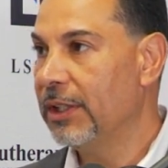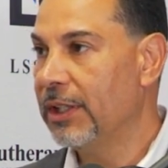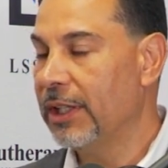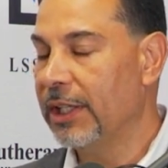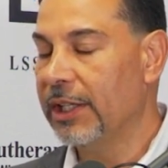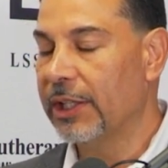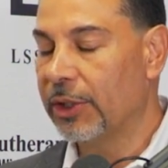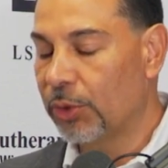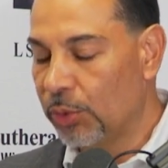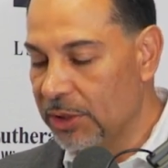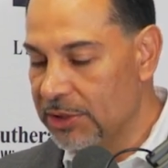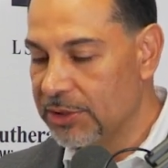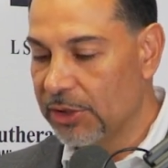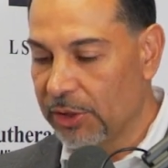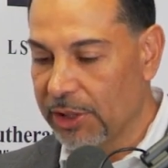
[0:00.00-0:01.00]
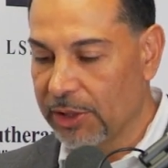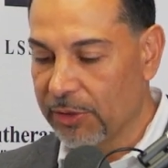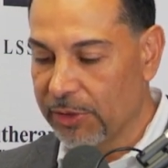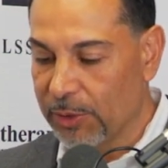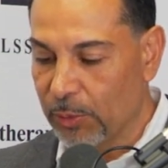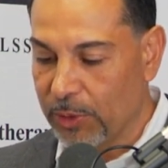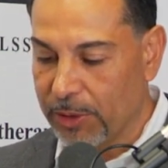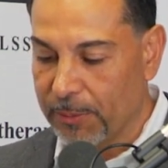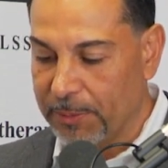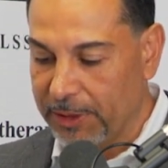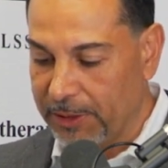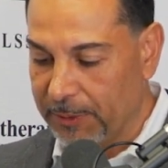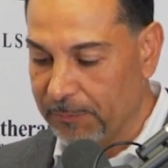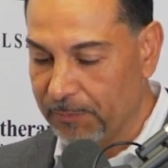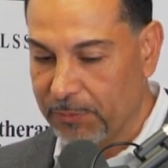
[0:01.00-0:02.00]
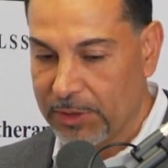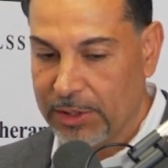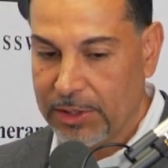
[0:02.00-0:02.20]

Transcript: and increase their health and well-being.